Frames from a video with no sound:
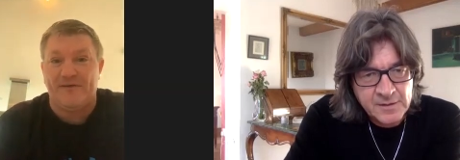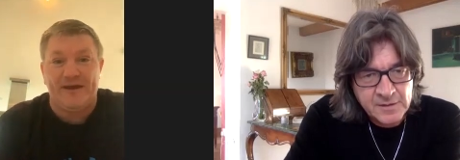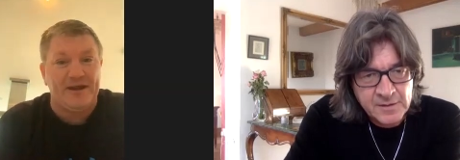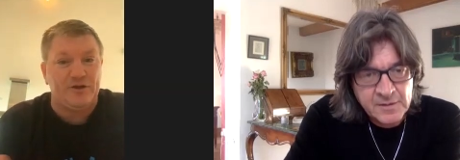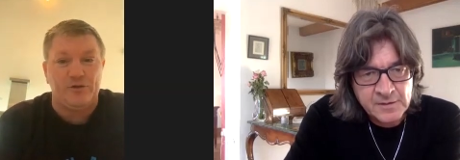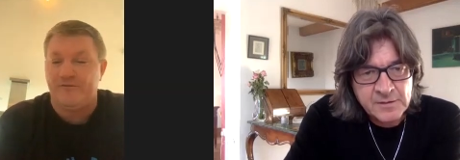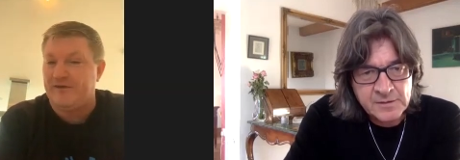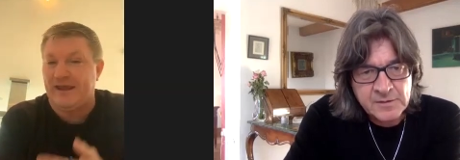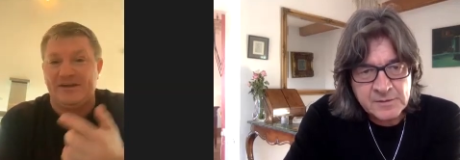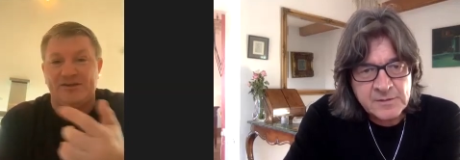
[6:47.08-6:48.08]
Speaker 1: fighting
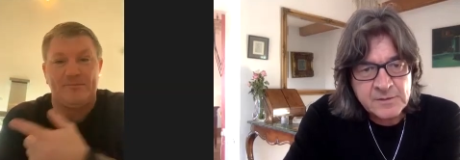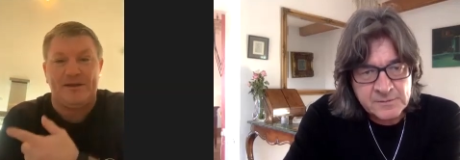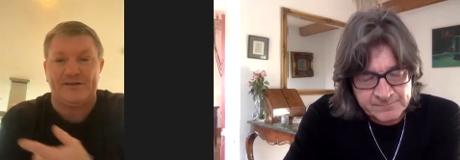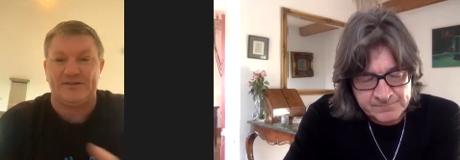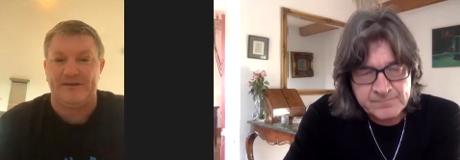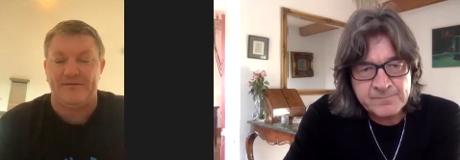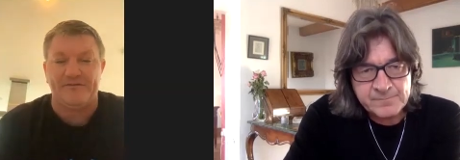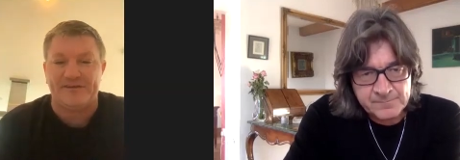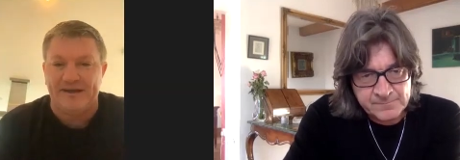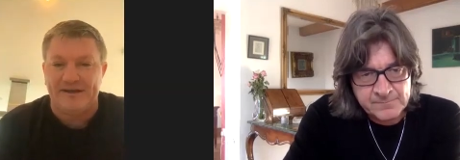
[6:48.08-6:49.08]
unification matches. I've
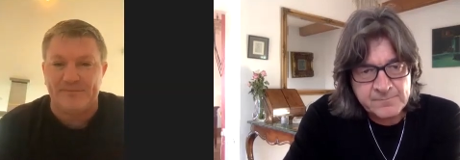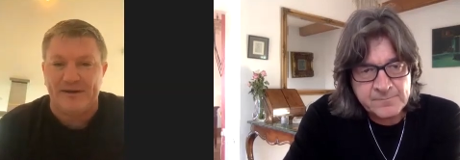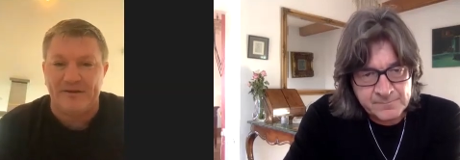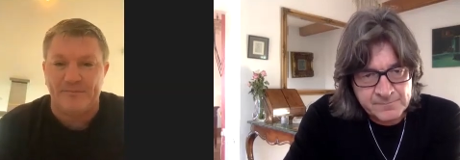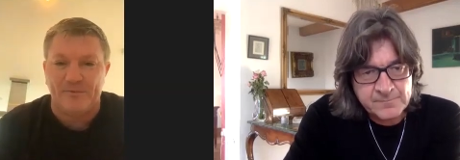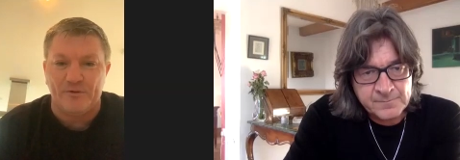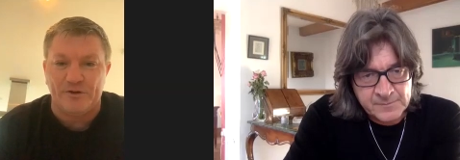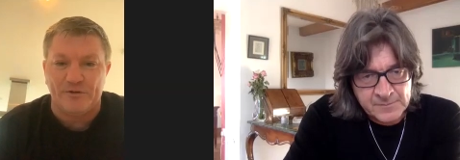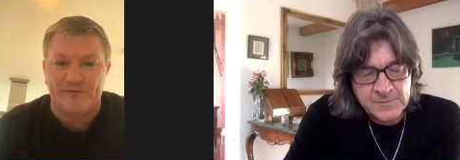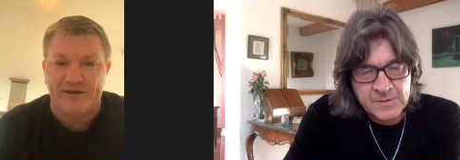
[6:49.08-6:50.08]
never seen as many
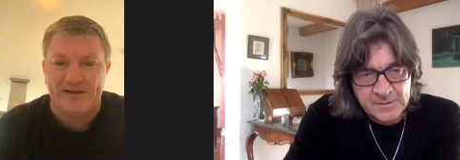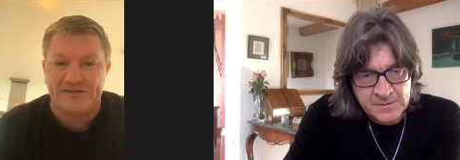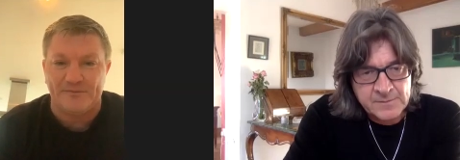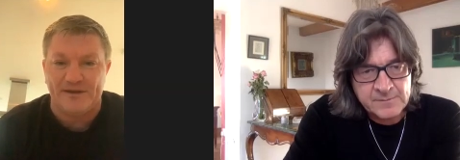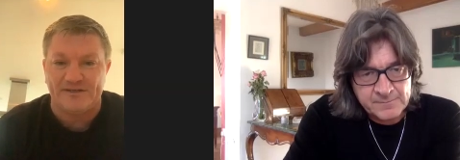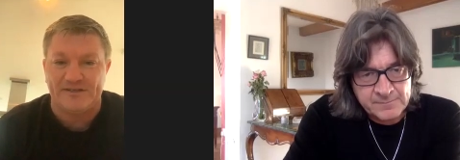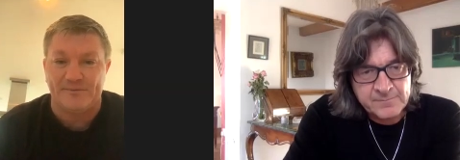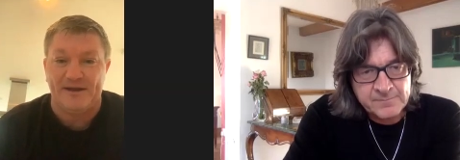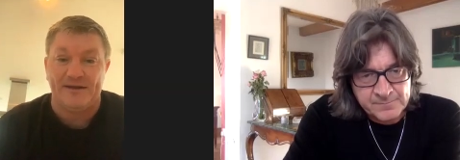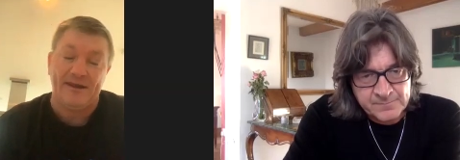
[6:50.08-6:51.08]
more unification
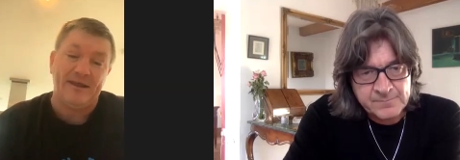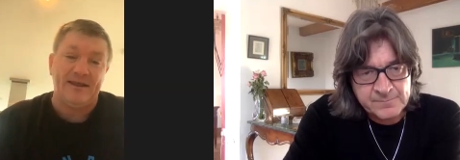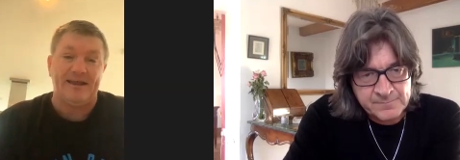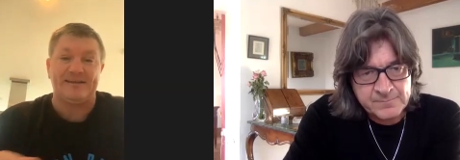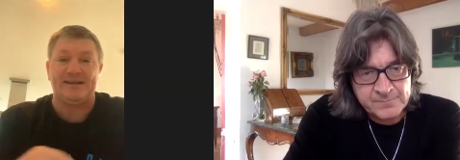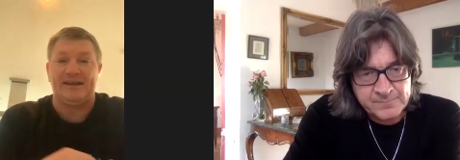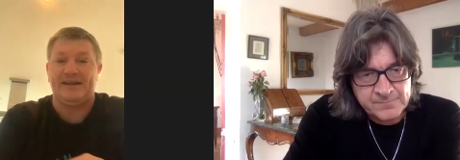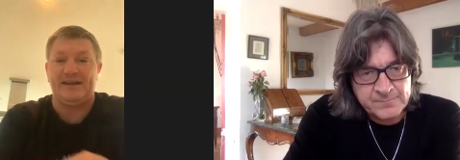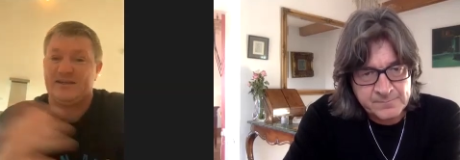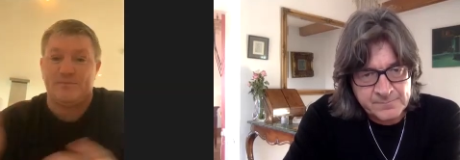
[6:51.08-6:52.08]
matches made as
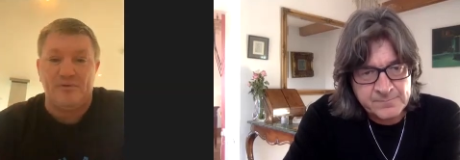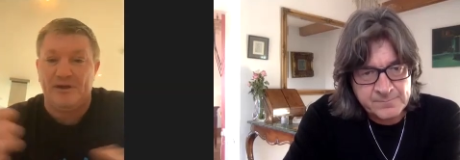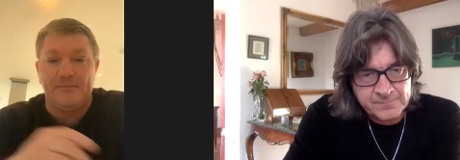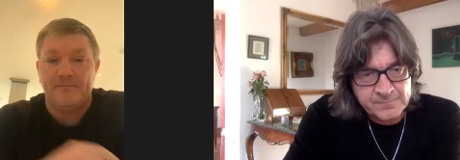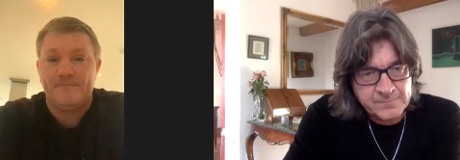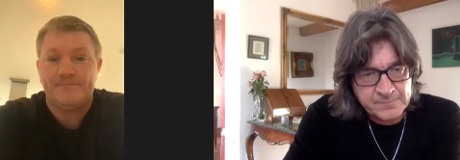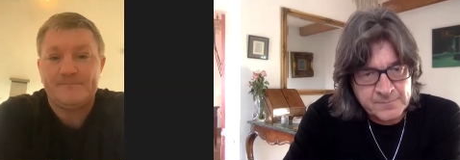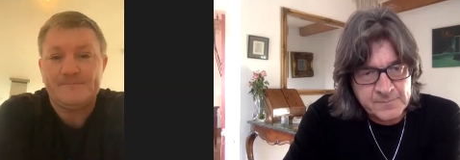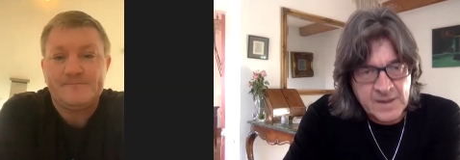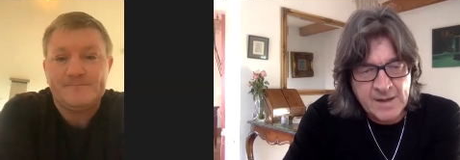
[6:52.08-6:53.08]
lately. It's brilliant.
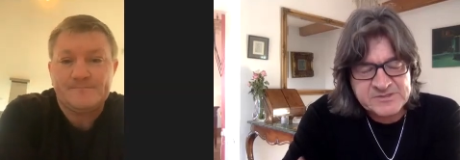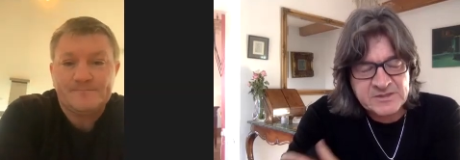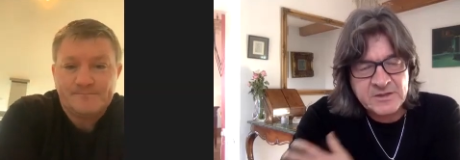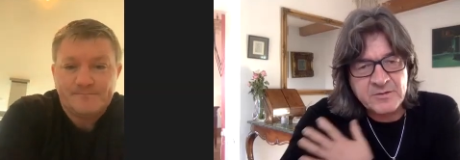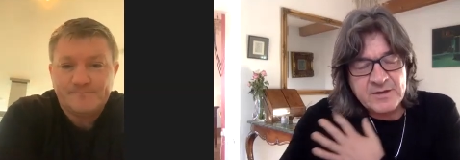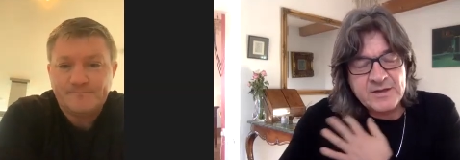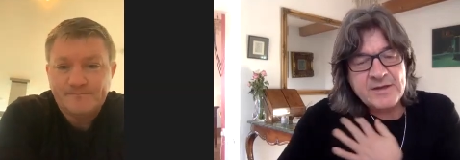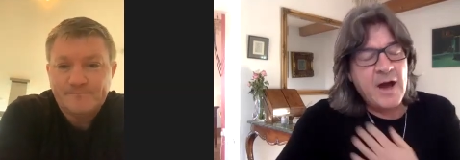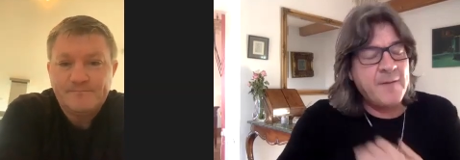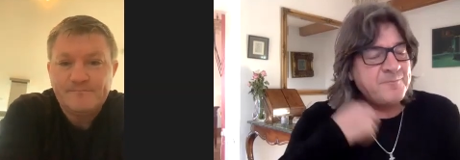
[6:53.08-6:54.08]

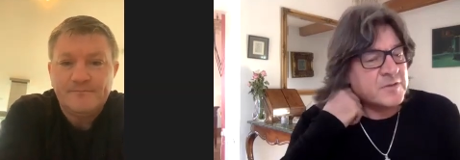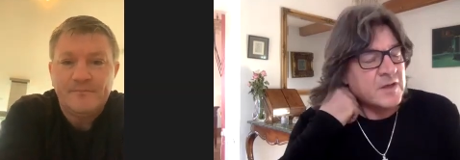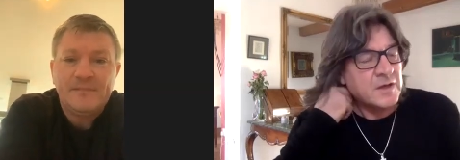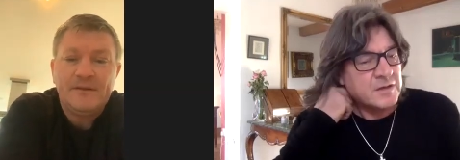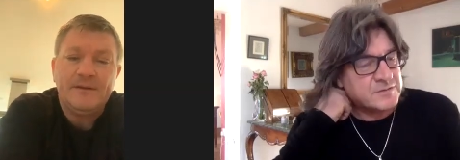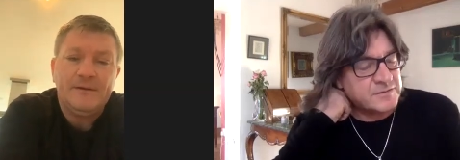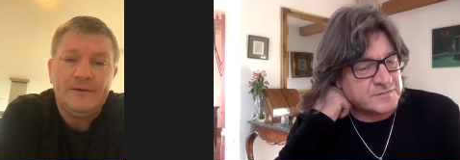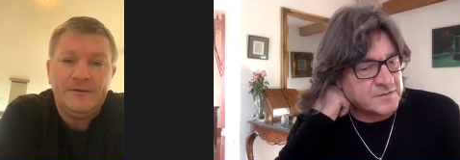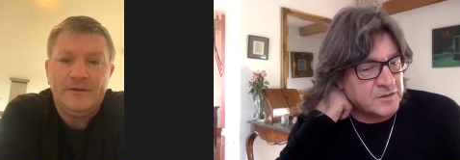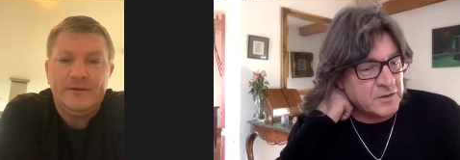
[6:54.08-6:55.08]
Speaker 2: Absolutely. Um,
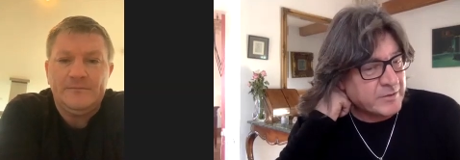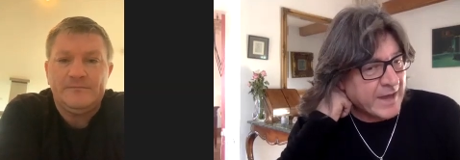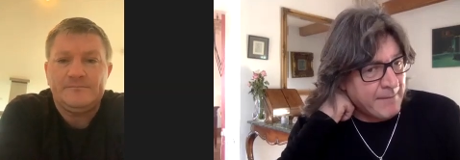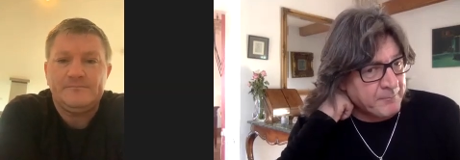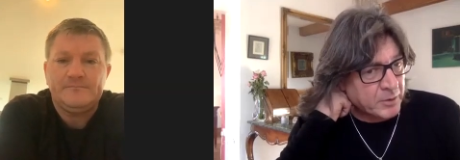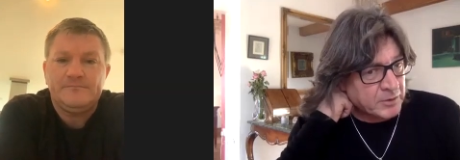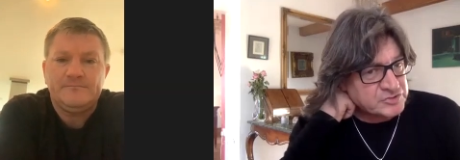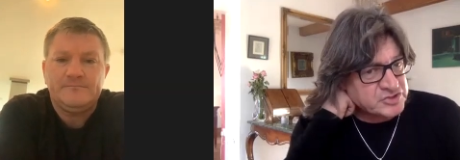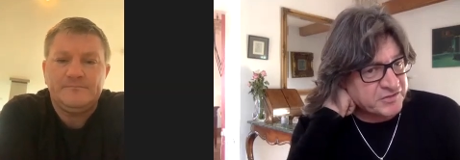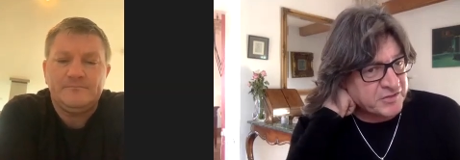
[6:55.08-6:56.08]
Luke
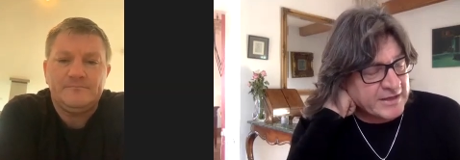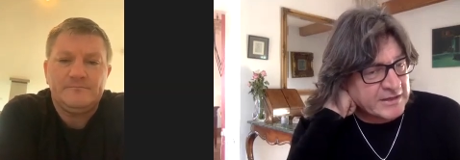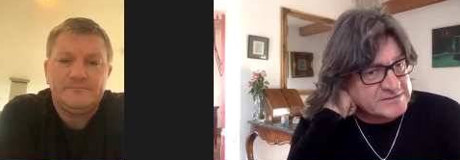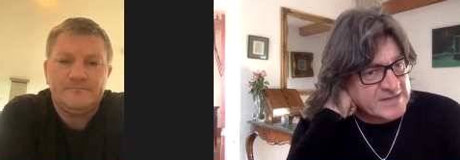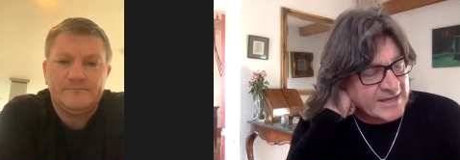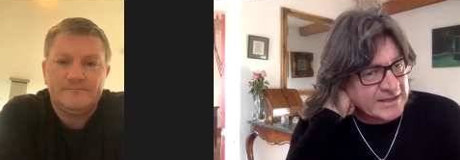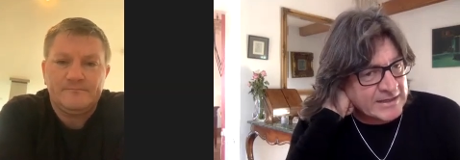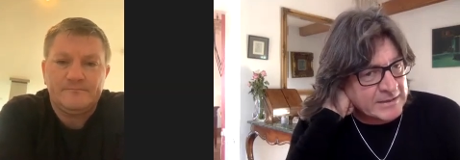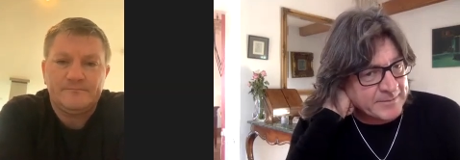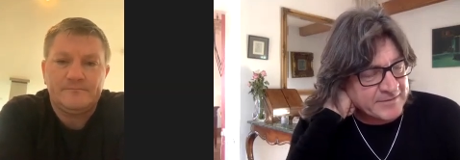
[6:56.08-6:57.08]
Campbell, do you think he'll take
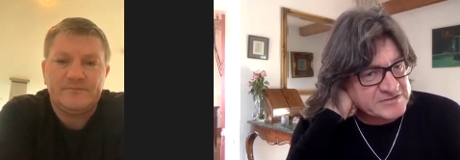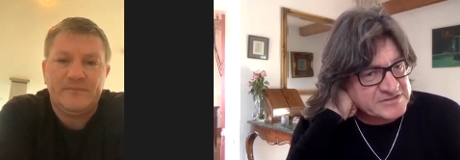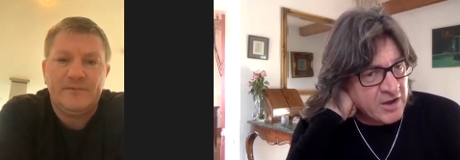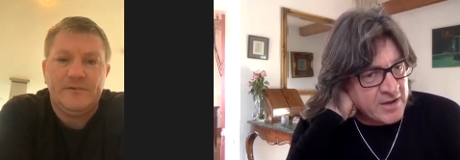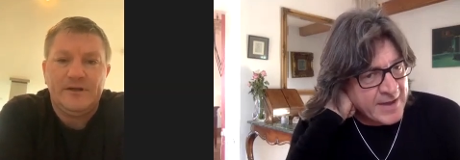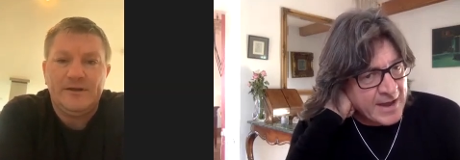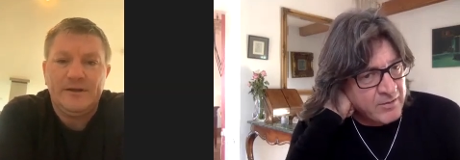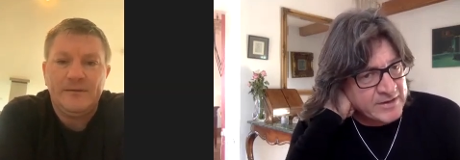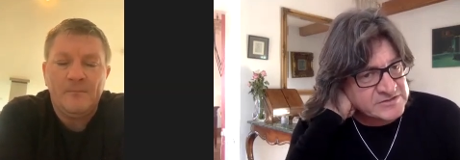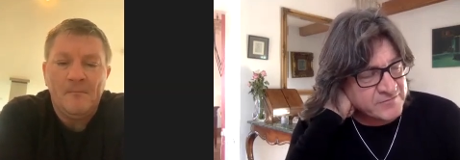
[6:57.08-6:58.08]
a little bit of time
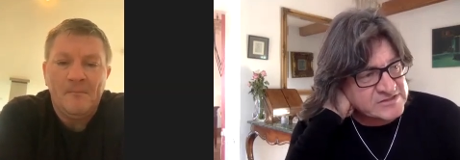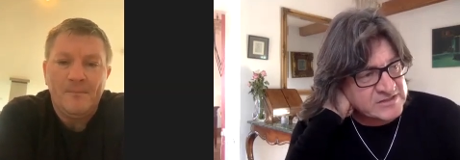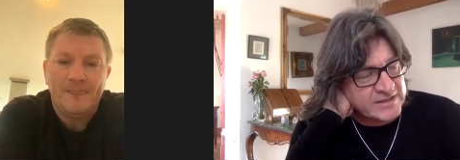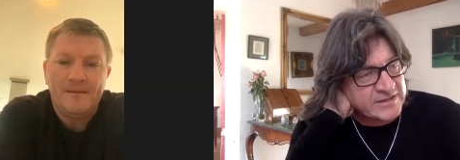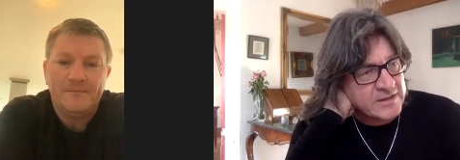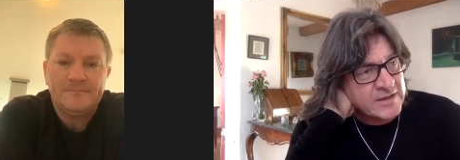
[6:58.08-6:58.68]
out? He's obviously,